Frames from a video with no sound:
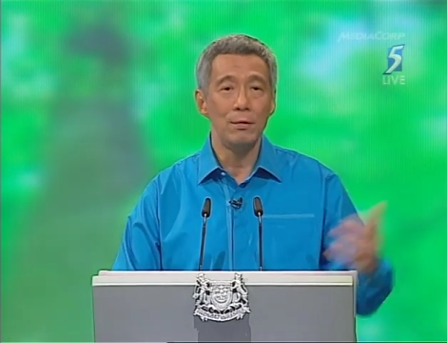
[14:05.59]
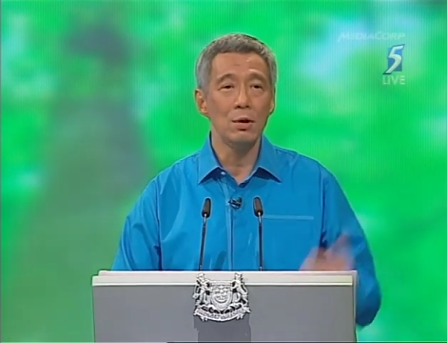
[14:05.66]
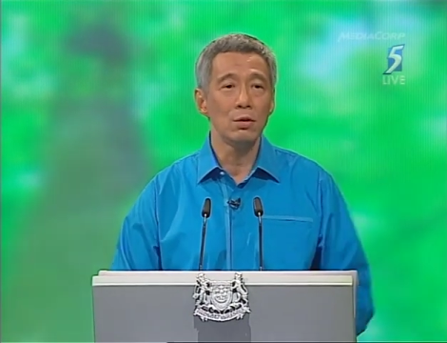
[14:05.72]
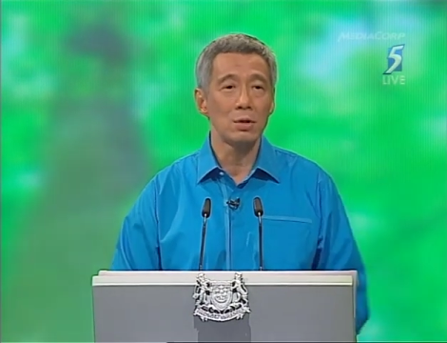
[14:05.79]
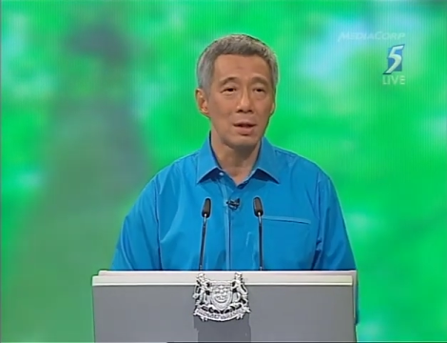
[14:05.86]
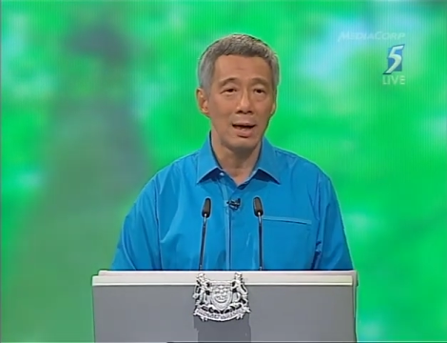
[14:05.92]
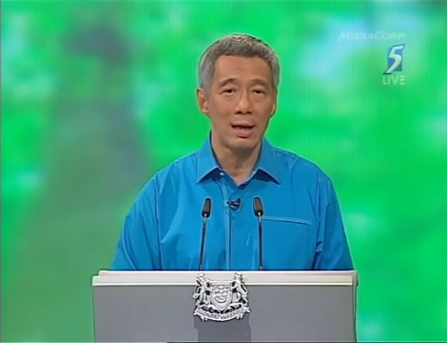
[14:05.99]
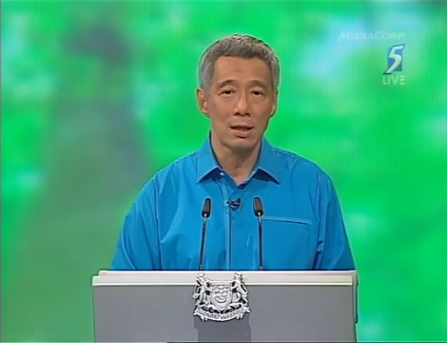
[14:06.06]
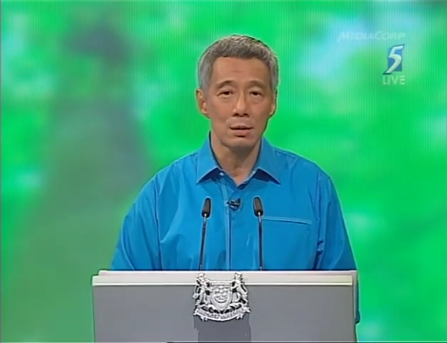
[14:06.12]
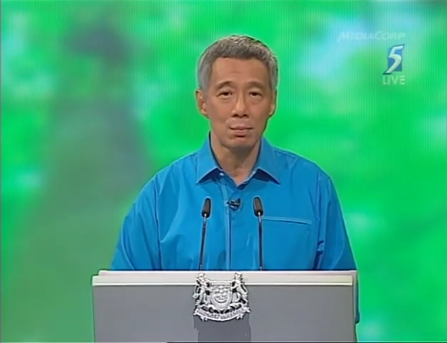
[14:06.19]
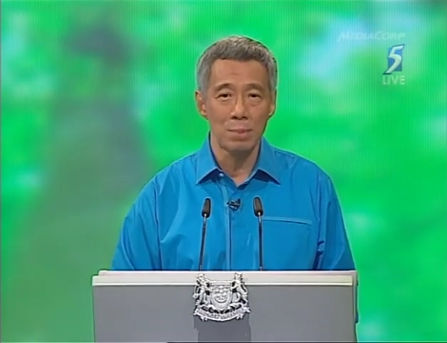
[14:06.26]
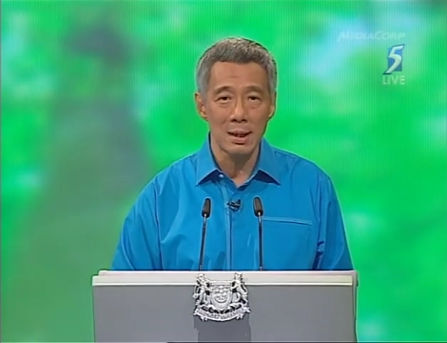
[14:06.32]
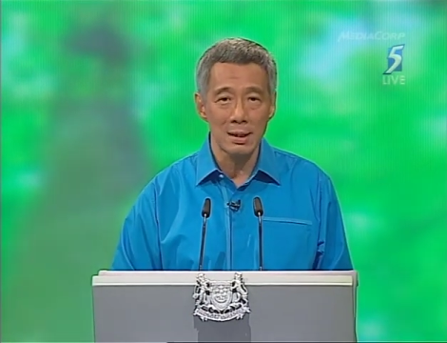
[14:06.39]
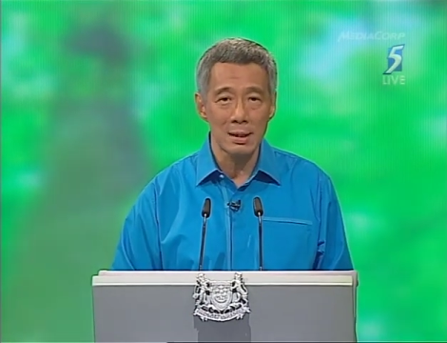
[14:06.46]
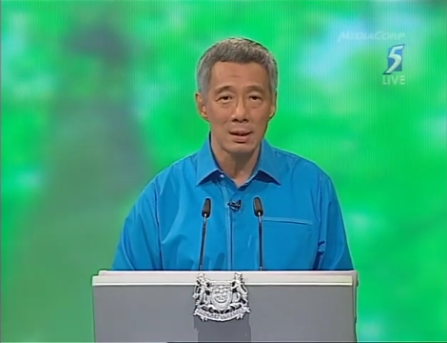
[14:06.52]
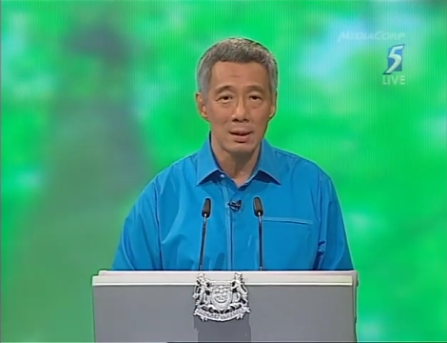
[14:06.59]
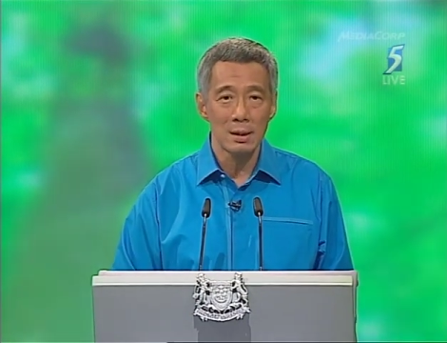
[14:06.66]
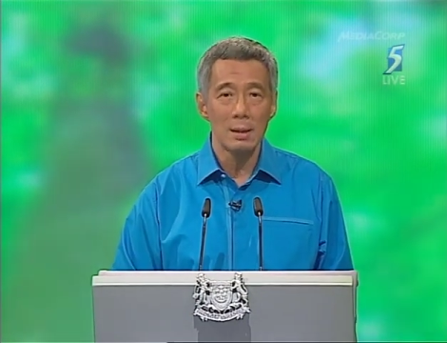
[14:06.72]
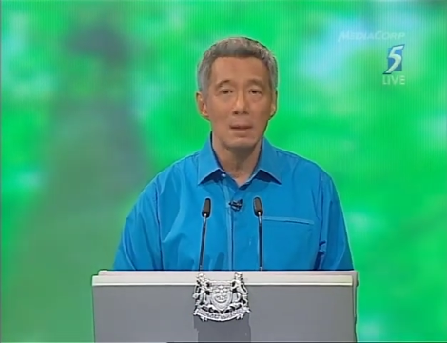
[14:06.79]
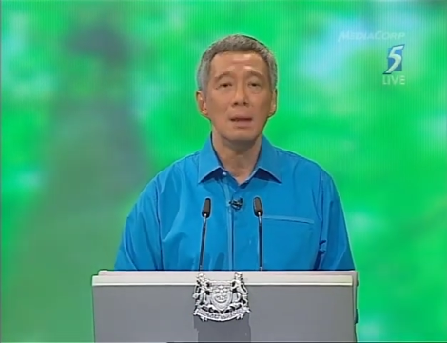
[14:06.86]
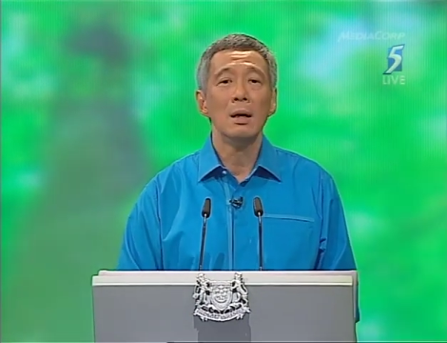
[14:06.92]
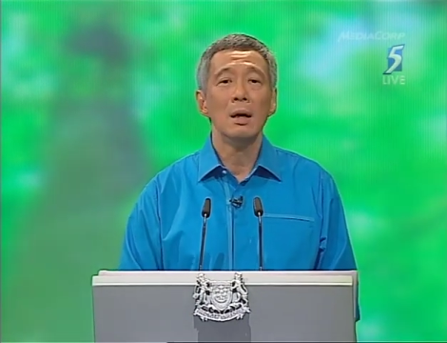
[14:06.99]
views are expressed,
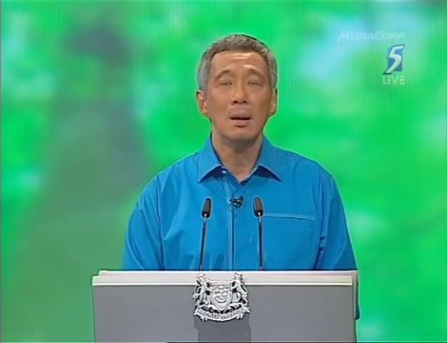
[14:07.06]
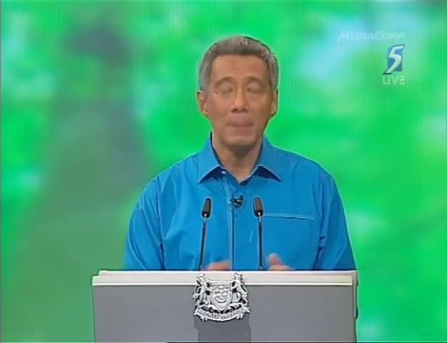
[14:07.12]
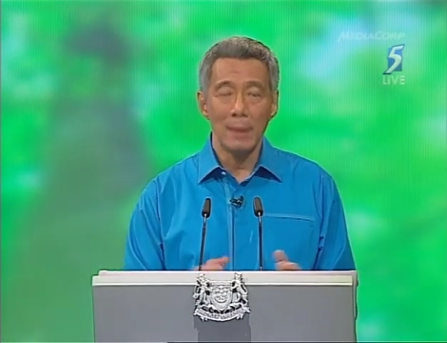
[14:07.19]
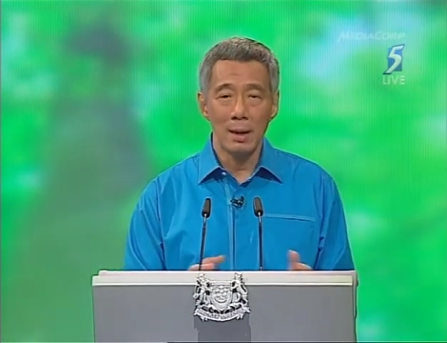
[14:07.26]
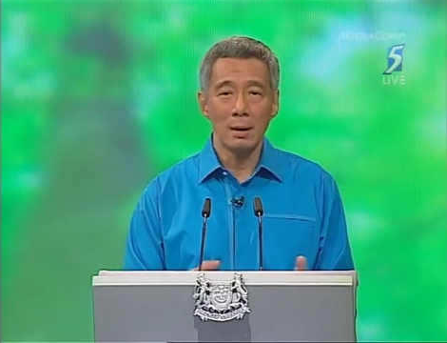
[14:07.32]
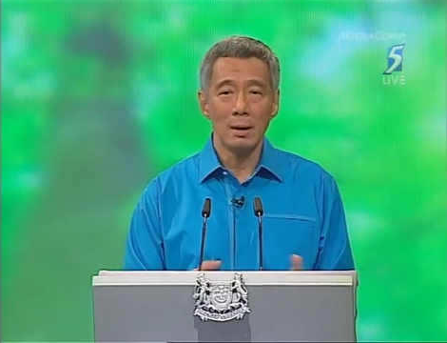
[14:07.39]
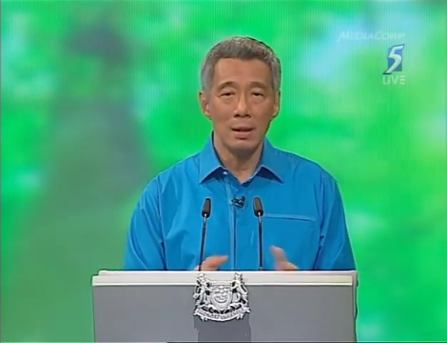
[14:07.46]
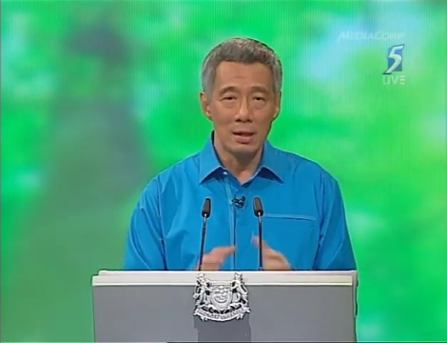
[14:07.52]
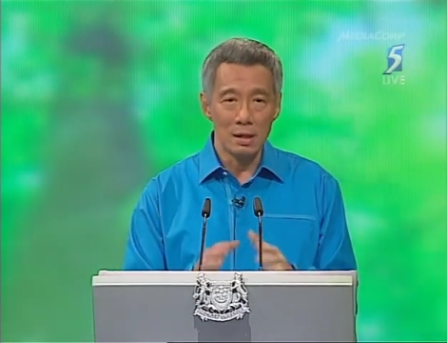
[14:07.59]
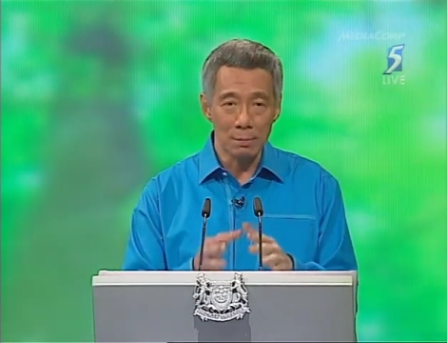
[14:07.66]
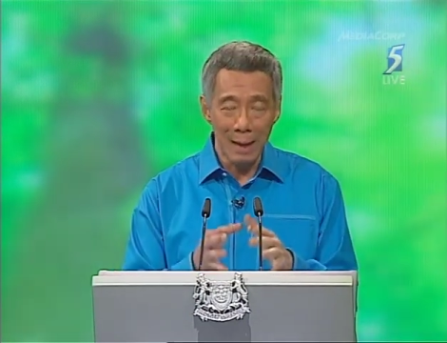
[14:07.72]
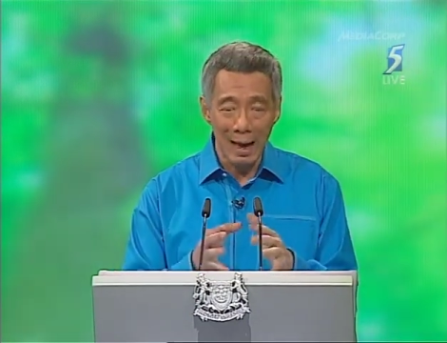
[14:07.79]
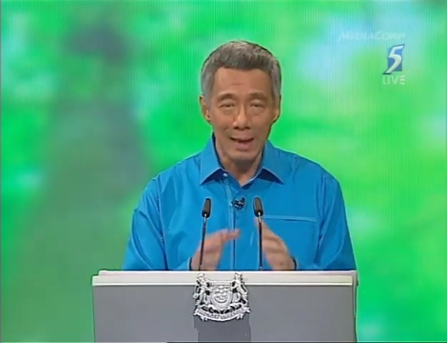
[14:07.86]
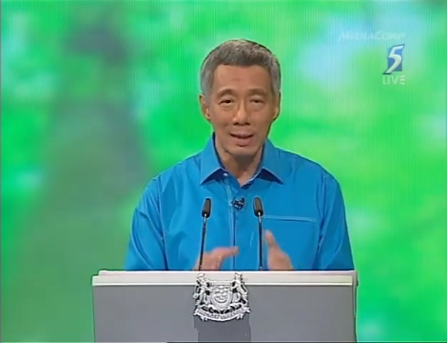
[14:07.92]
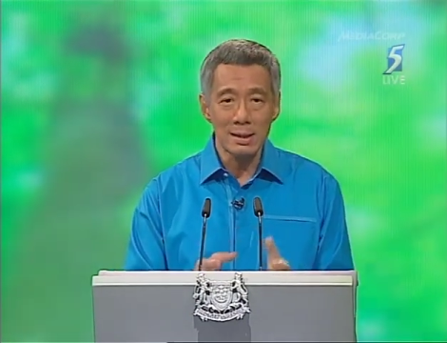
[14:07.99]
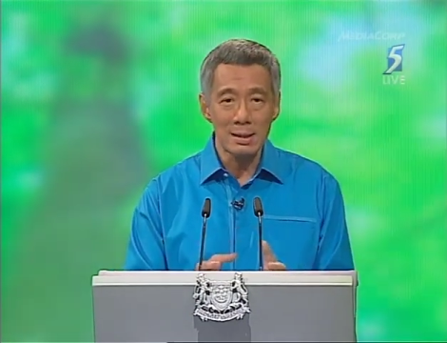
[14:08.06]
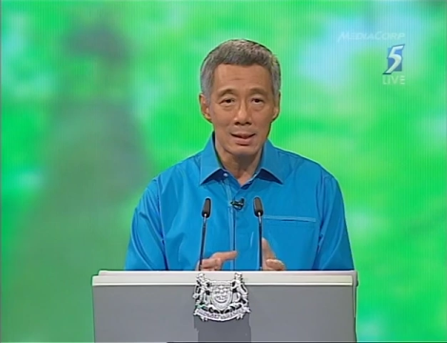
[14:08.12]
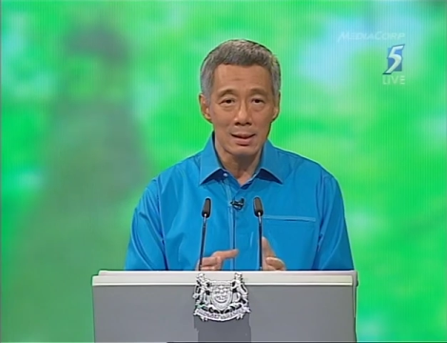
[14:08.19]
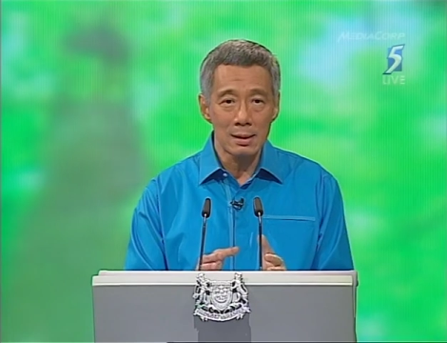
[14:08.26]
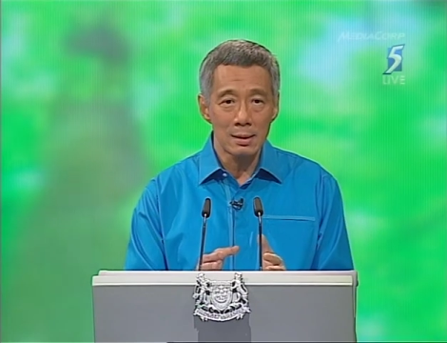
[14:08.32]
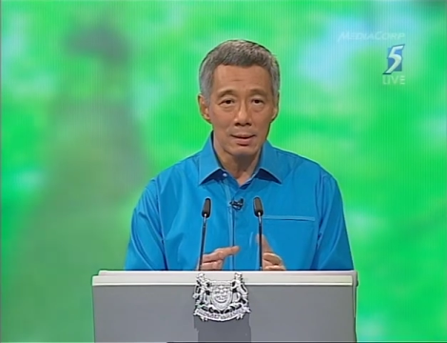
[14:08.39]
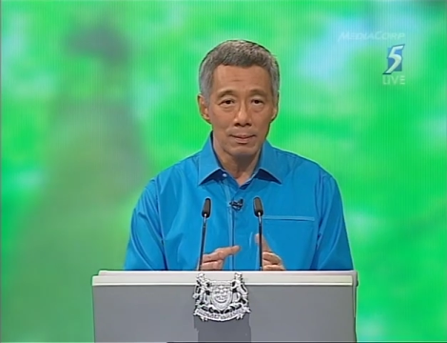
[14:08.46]
but it's balanced.